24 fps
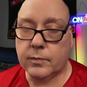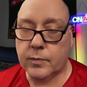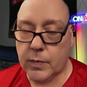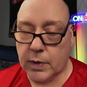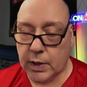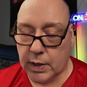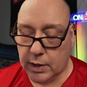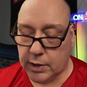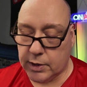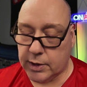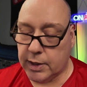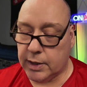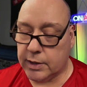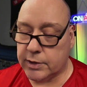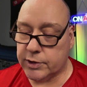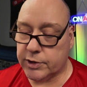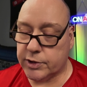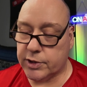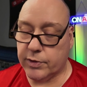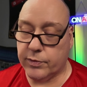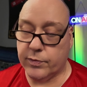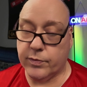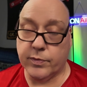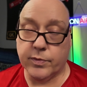it
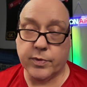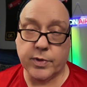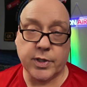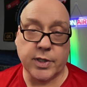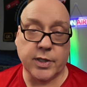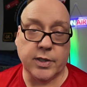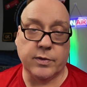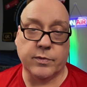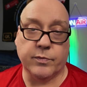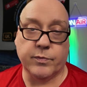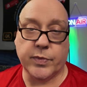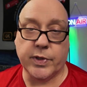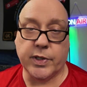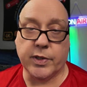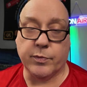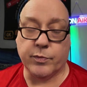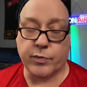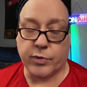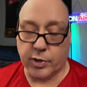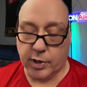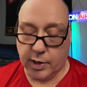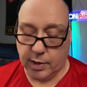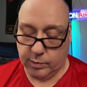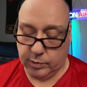can be a
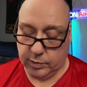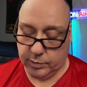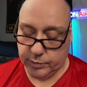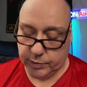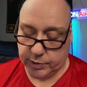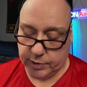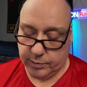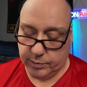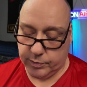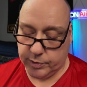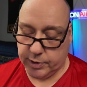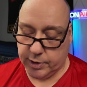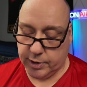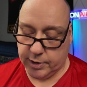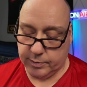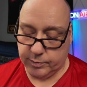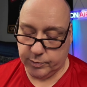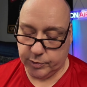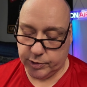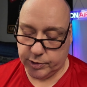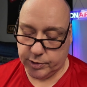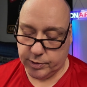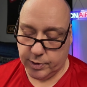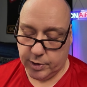problem
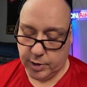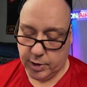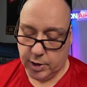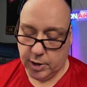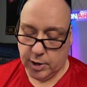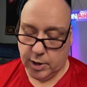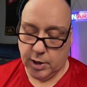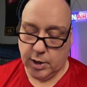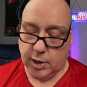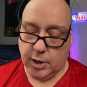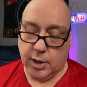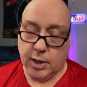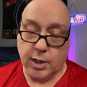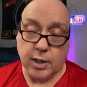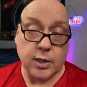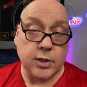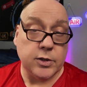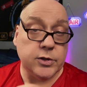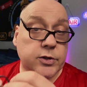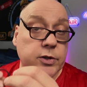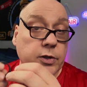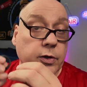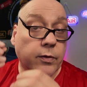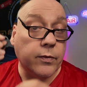sometimes.
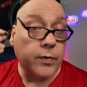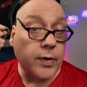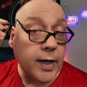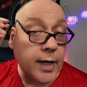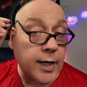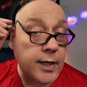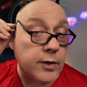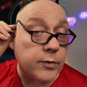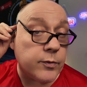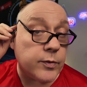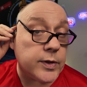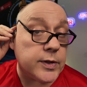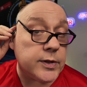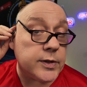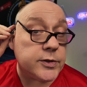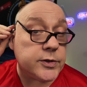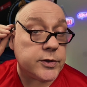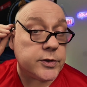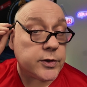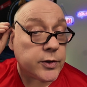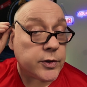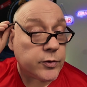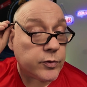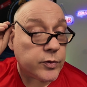So
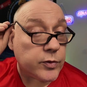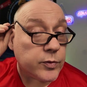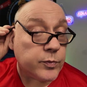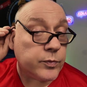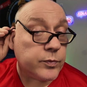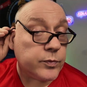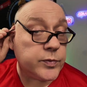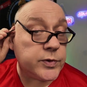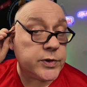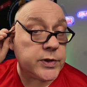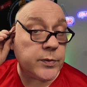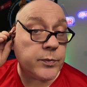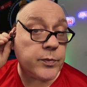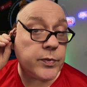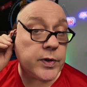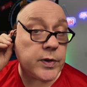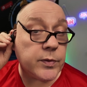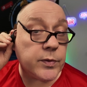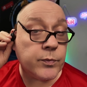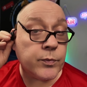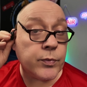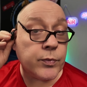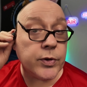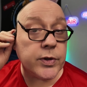anyways, you would simply
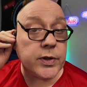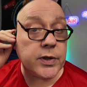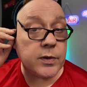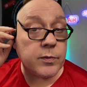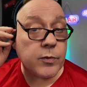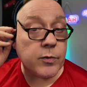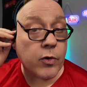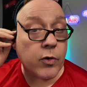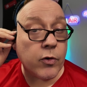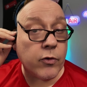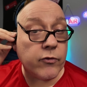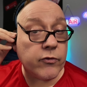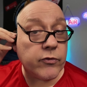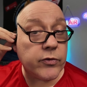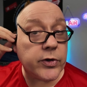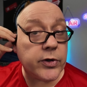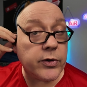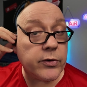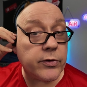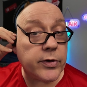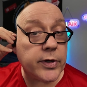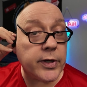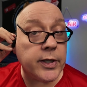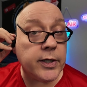put them over
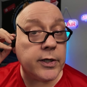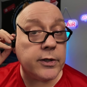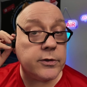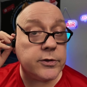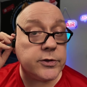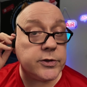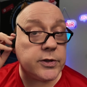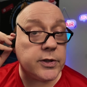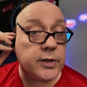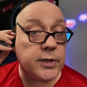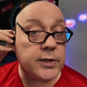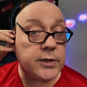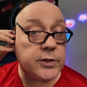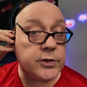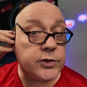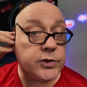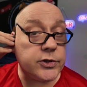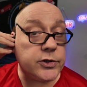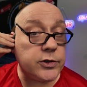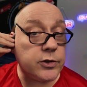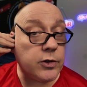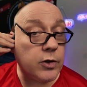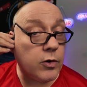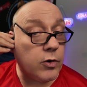your ears like
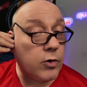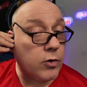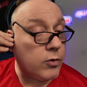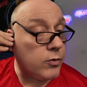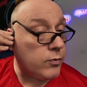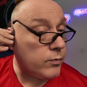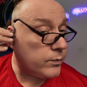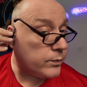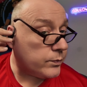so,